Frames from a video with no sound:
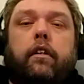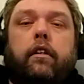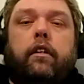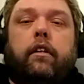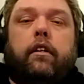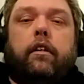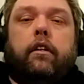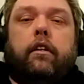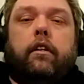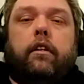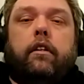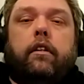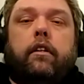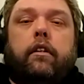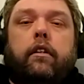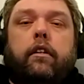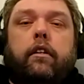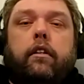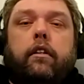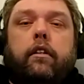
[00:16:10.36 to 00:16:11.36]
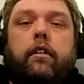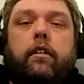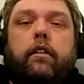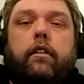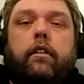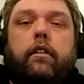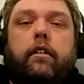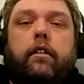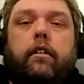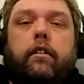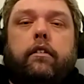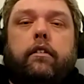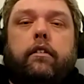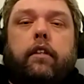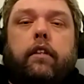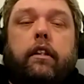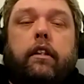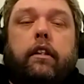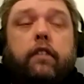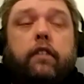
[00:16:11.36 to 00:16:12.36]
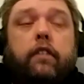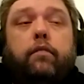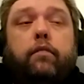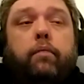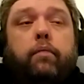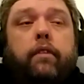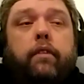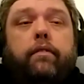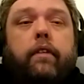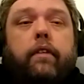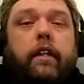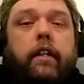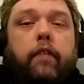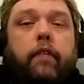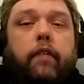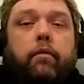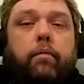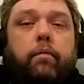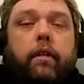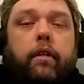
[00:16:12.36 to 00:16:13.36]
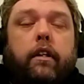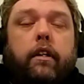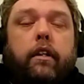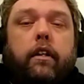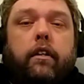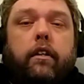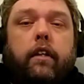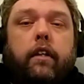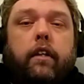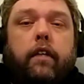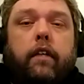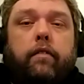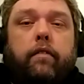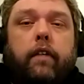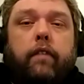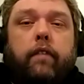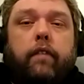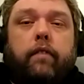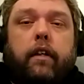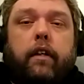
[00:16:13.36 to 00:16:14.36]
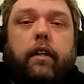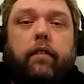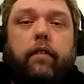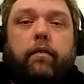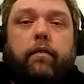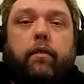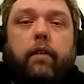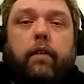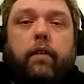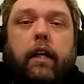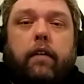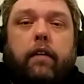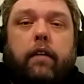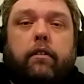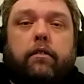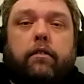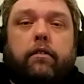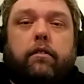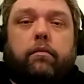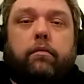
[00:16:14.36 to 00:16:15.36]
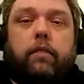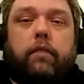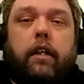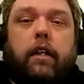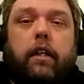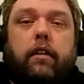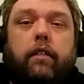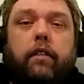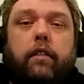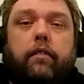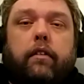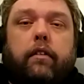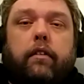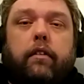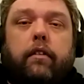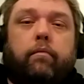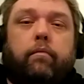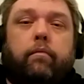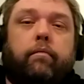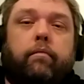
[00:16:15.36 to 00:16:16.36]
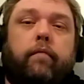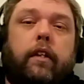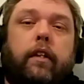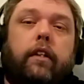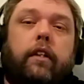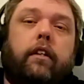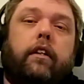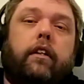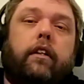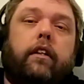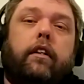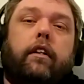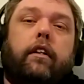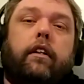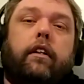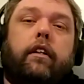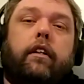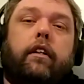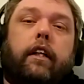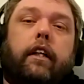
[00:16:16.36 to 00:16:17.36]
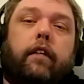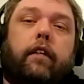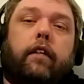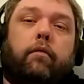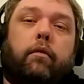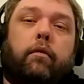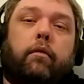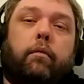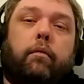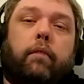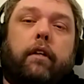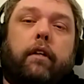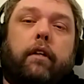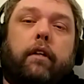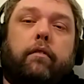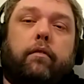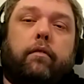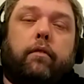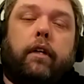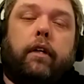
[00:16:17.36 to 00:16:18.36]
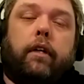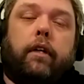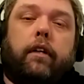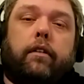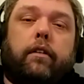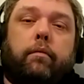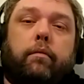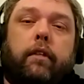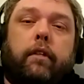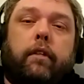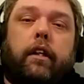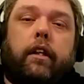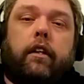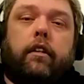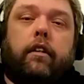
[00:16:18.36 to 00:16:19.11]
Okay. So it's, it's a pretty fun game. We played the other night for like fucking four hours without even thinking we were playing for four hours. But yeah.